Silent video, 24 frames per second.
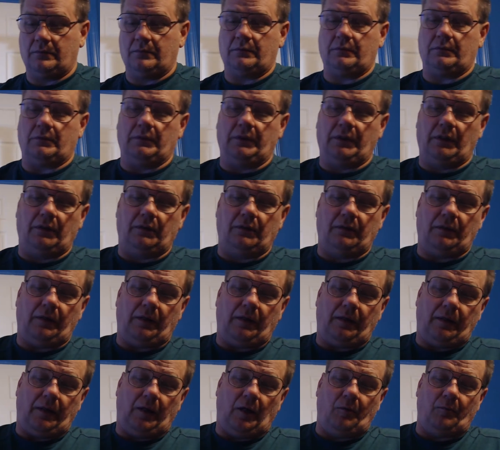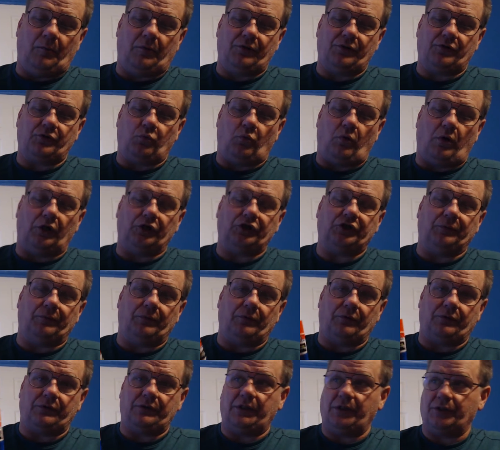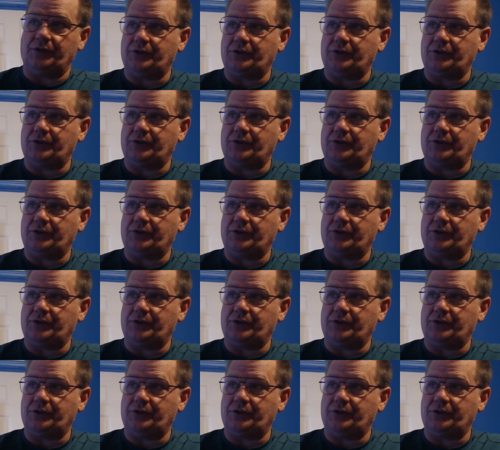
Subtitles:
little Elmer's washable kids